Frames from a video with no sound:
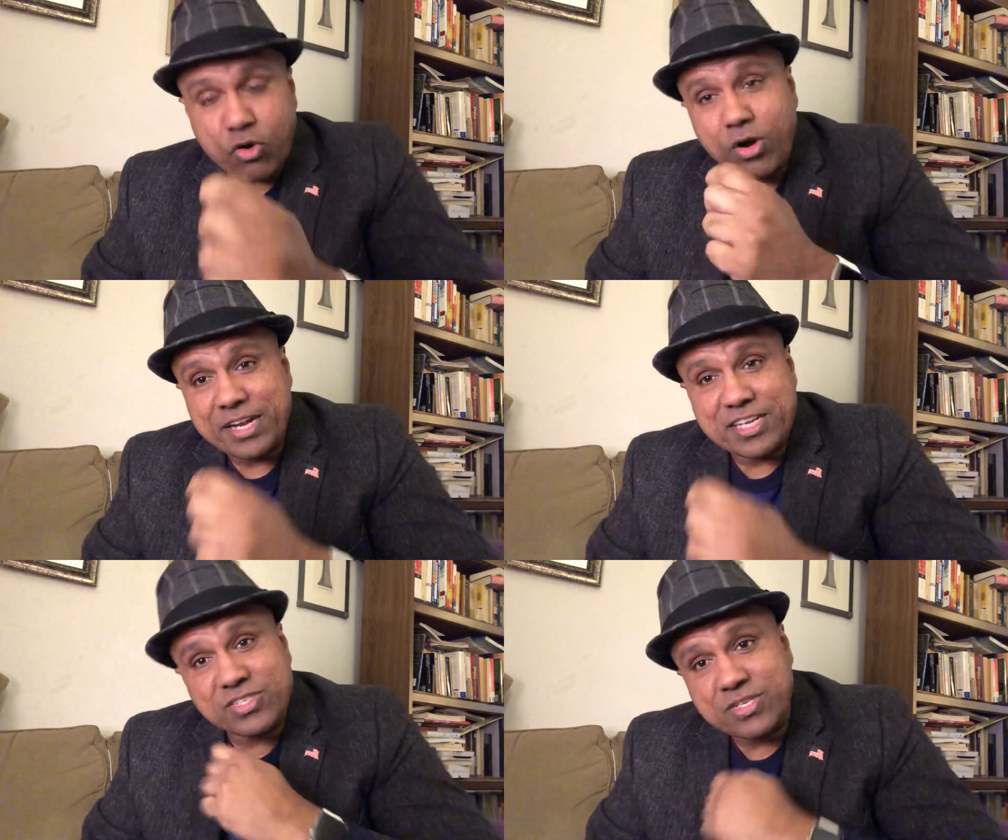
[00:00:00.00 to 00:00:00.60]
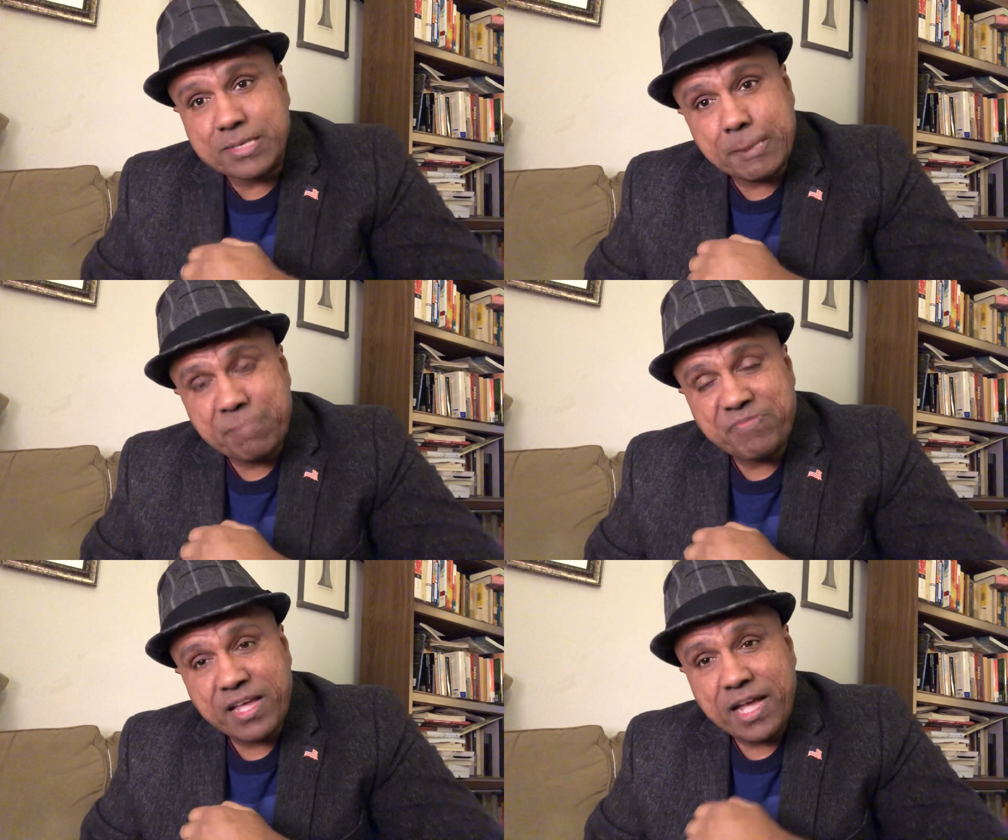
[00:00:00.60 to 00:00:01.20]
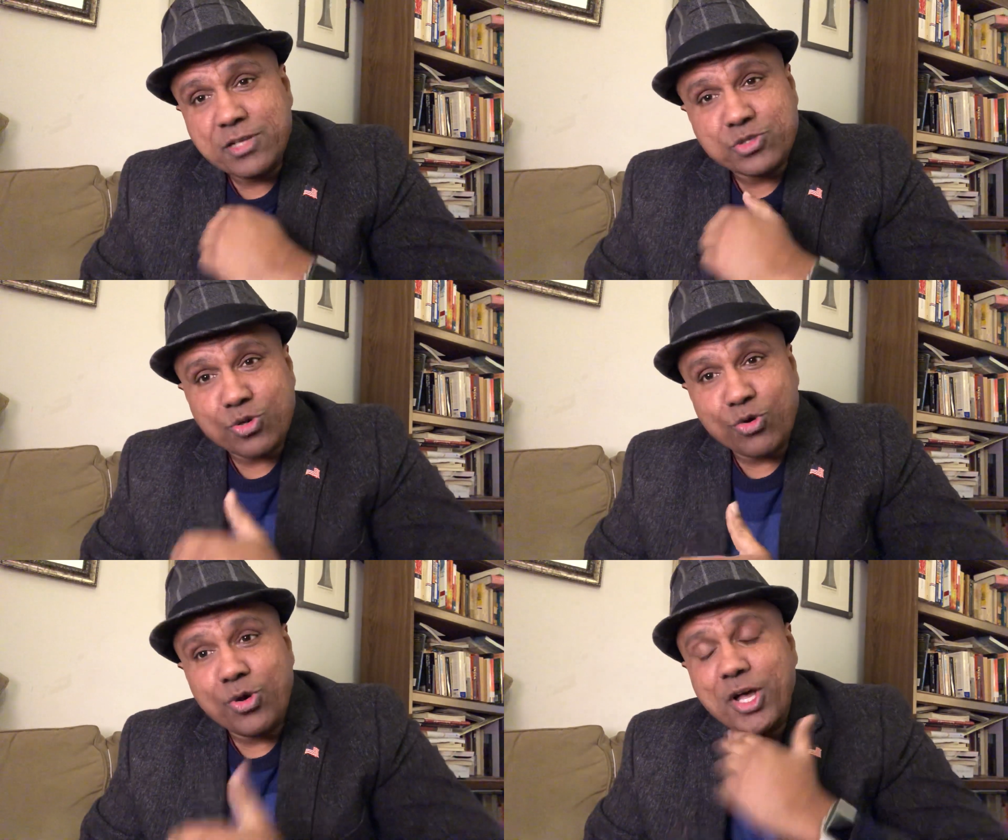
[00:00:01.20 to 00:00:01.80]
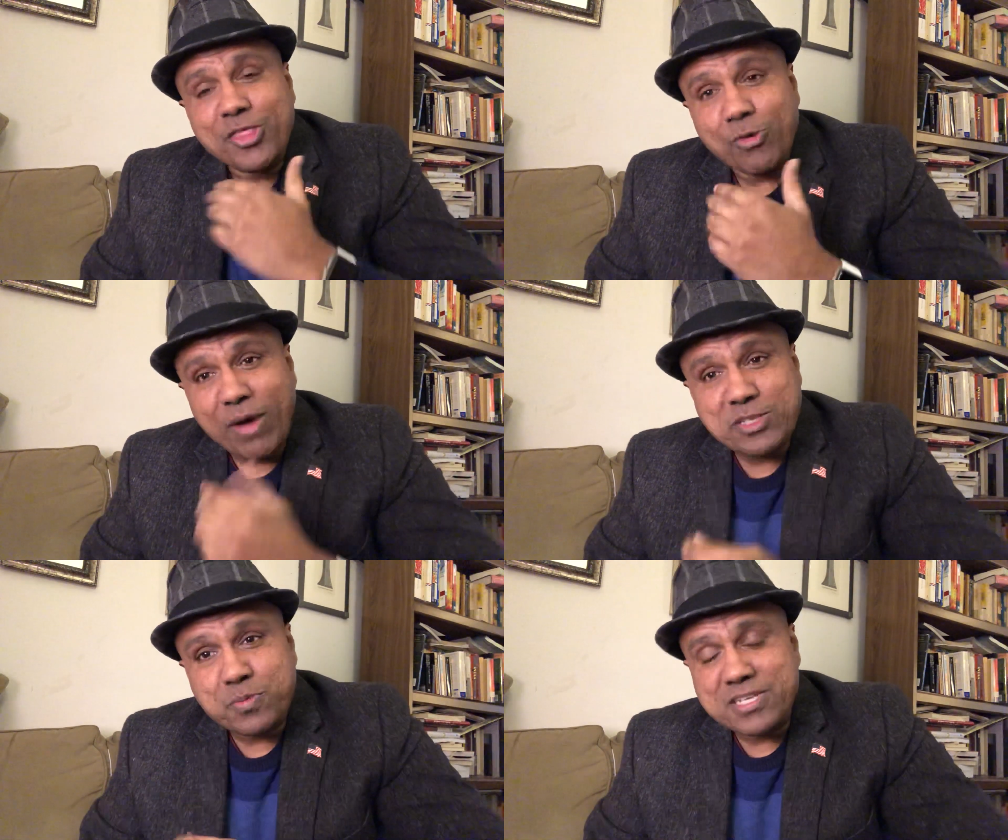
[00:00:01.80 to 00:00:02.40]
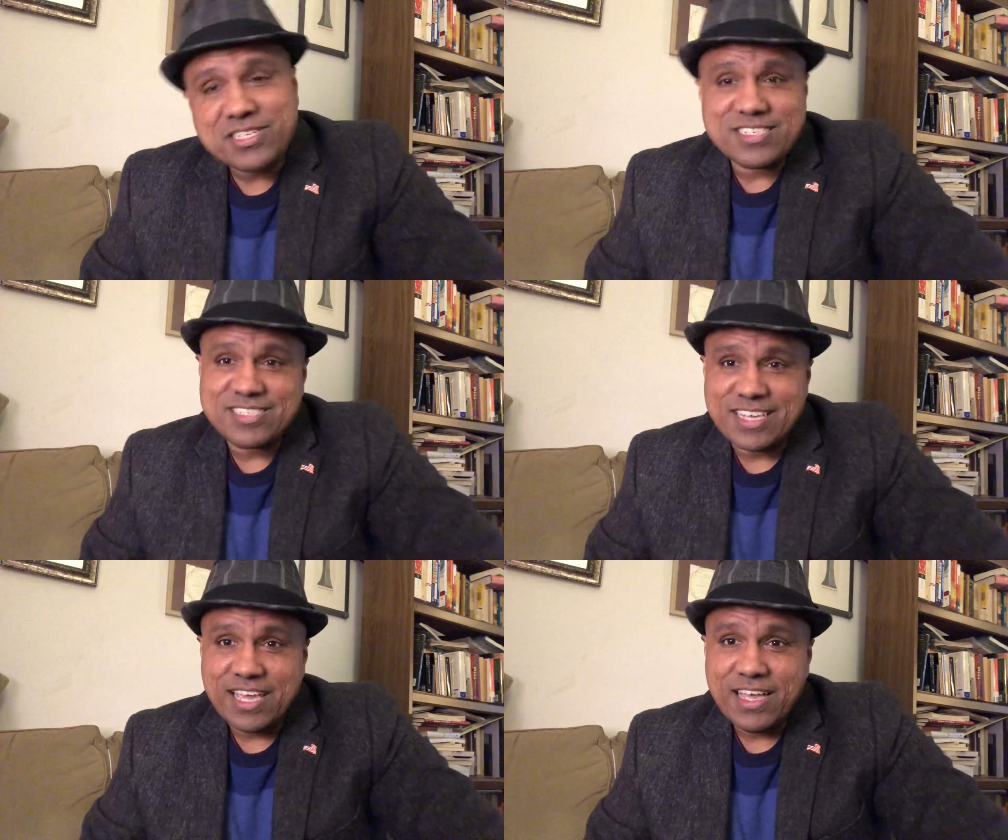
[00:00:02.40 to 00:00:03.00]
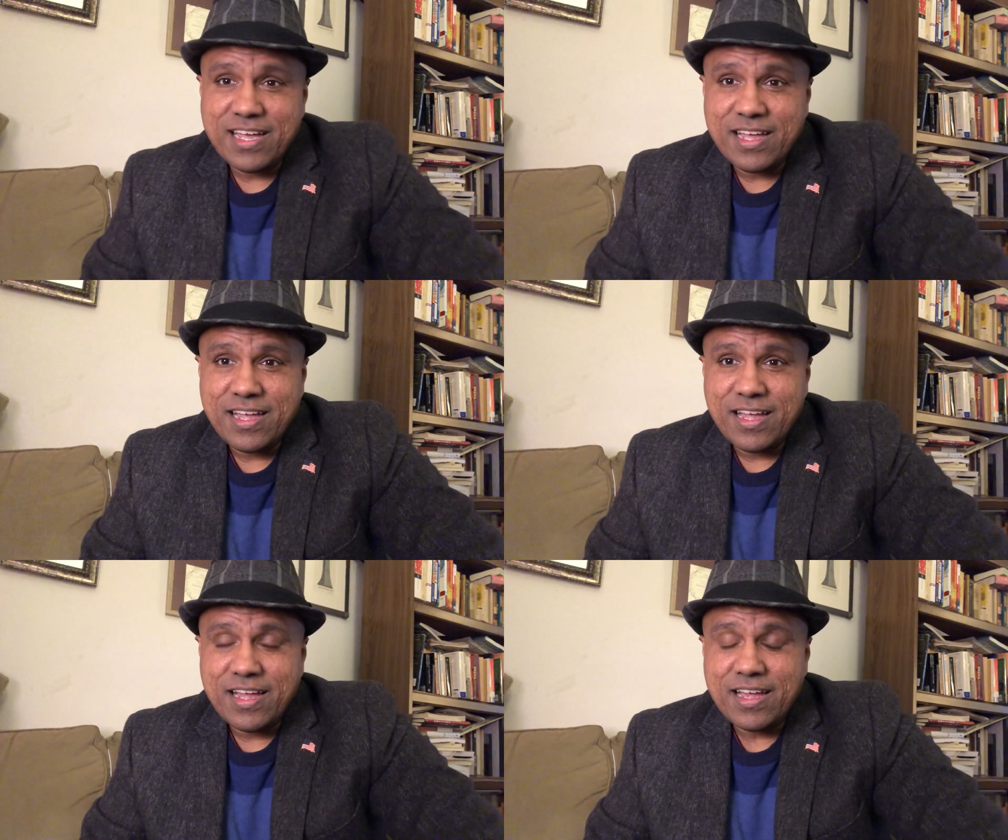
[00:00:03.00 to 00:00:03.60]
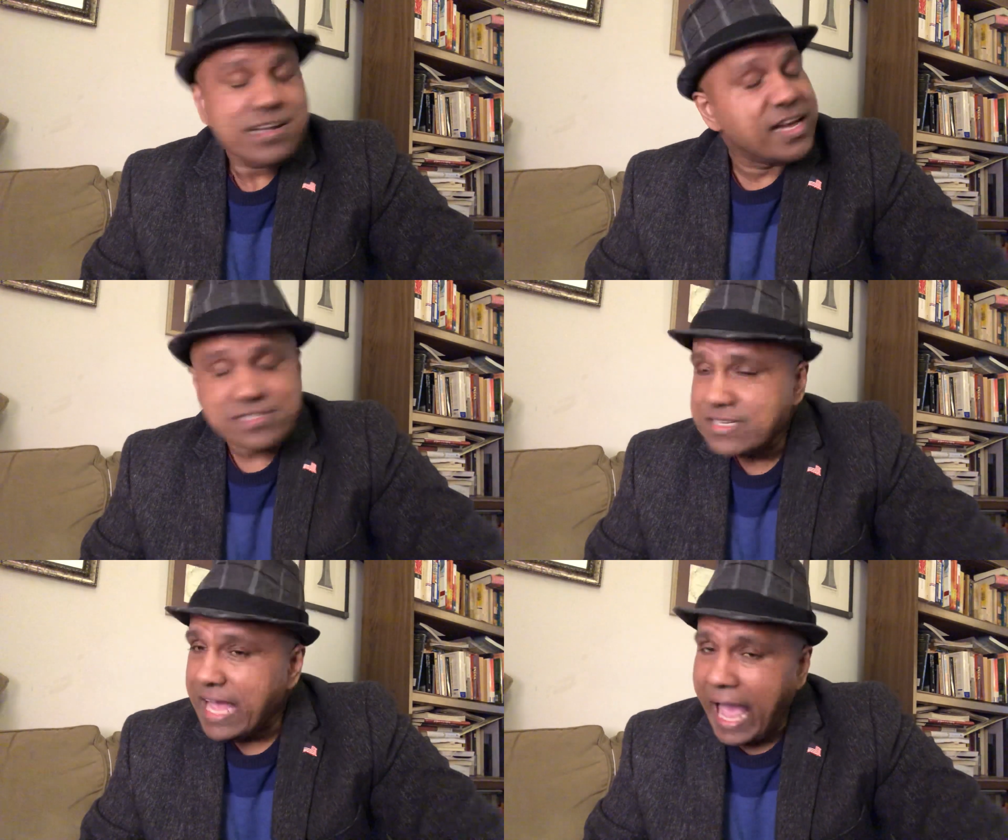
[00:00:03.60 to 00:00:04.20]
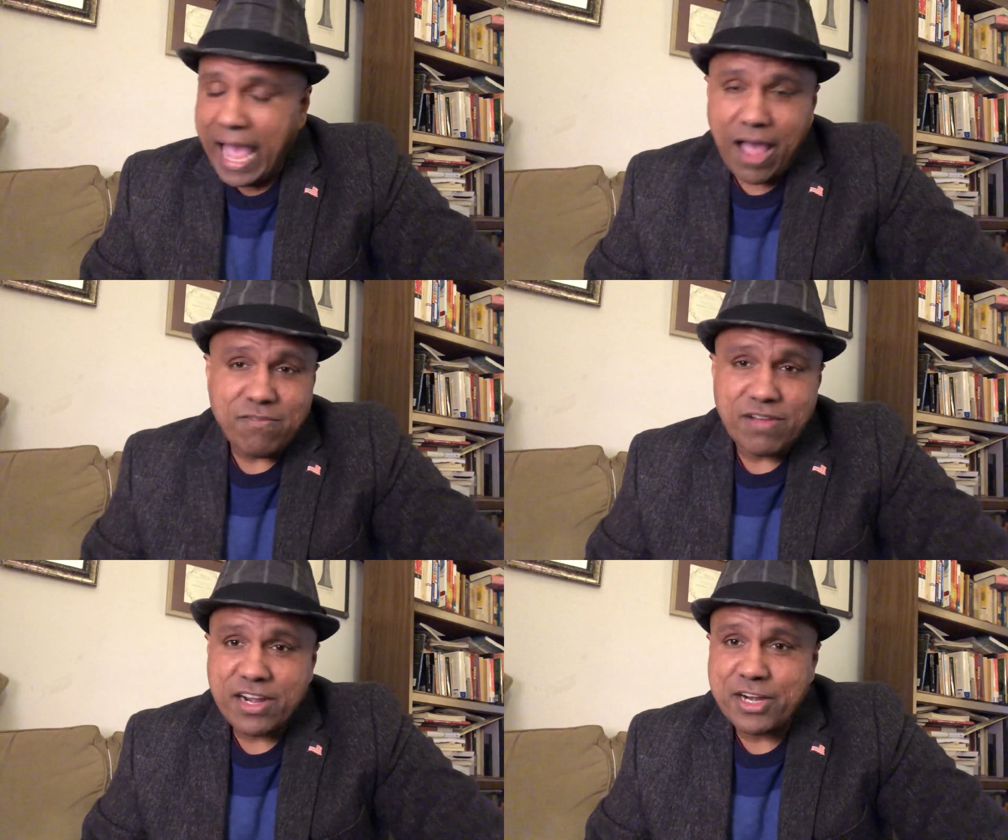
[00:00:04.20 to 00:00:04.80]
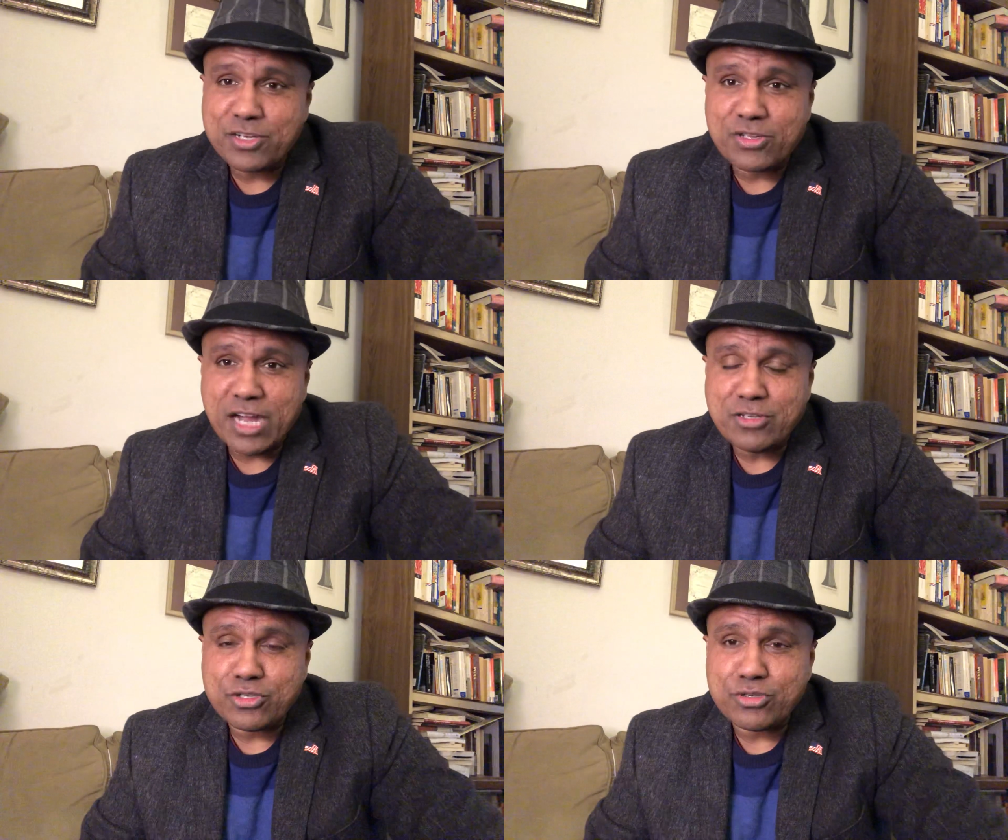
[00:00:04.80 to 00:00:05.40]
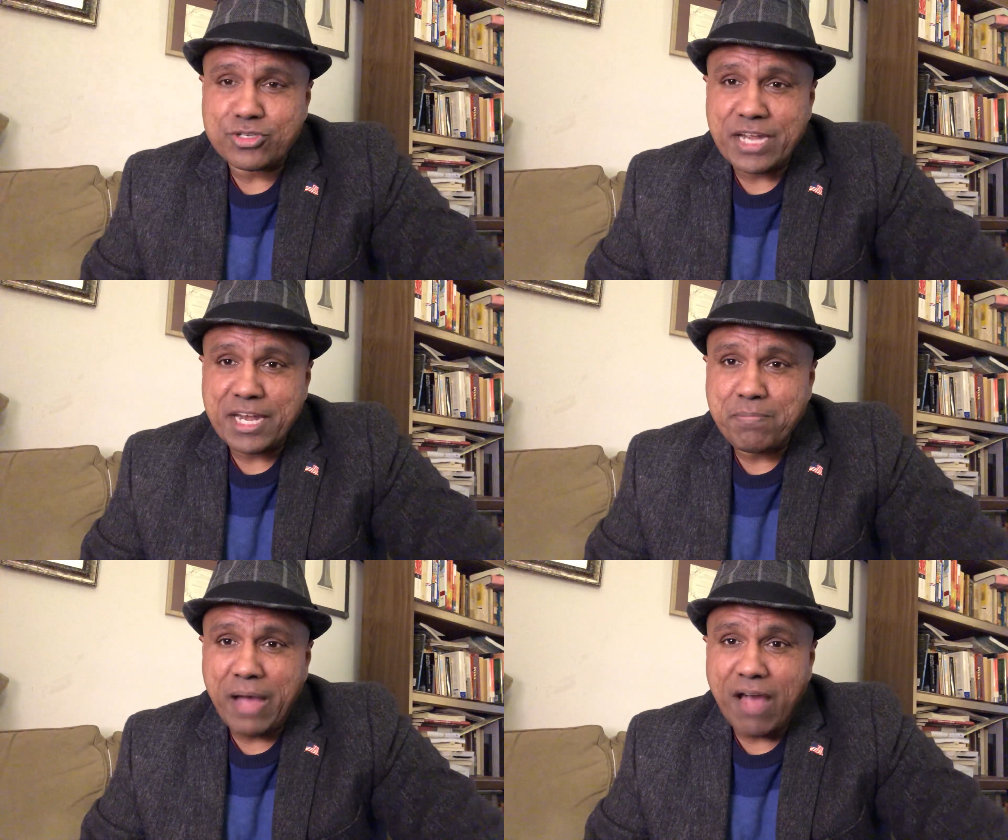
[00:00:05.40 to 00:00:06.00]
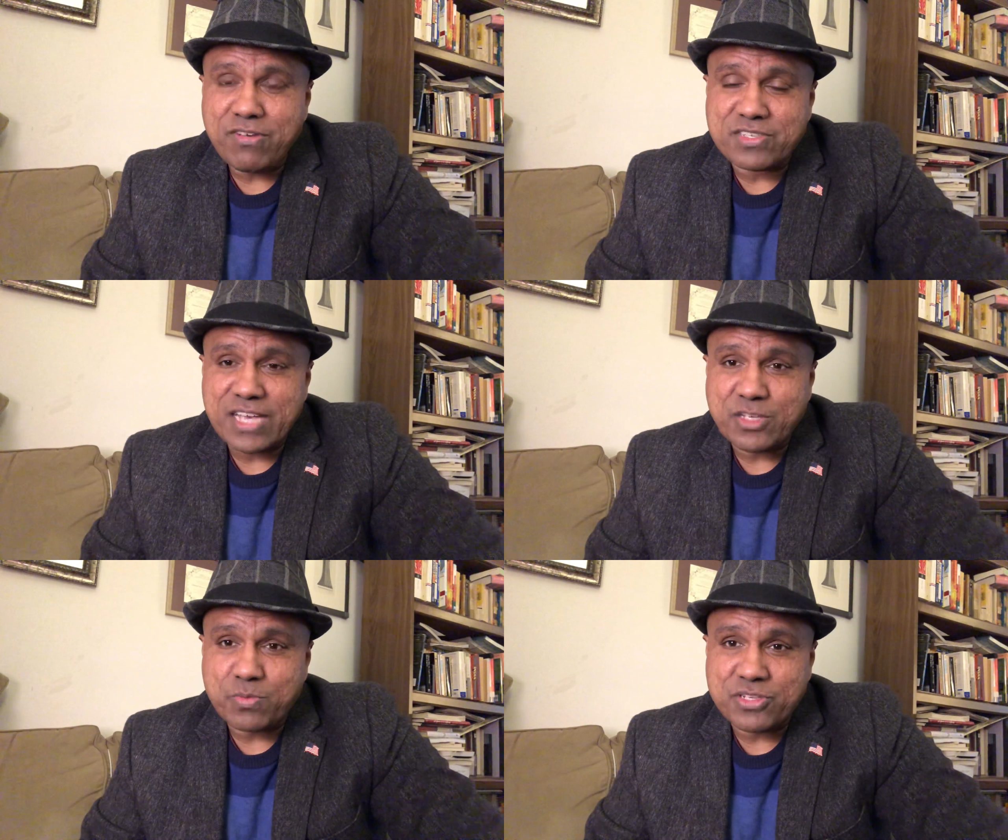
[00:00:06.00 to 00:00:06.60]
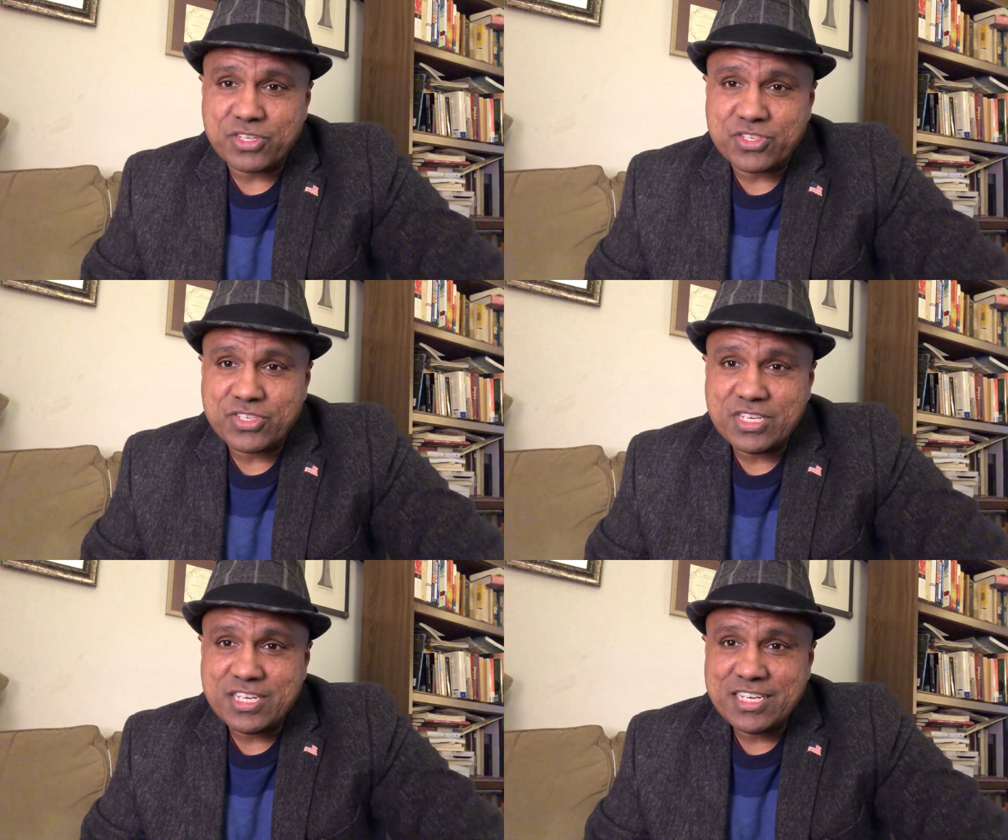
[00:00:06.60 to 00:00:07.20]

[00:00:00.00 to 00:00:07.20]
role in history. So the vice presidency doesn't have, according to the Constitution, any powers as much as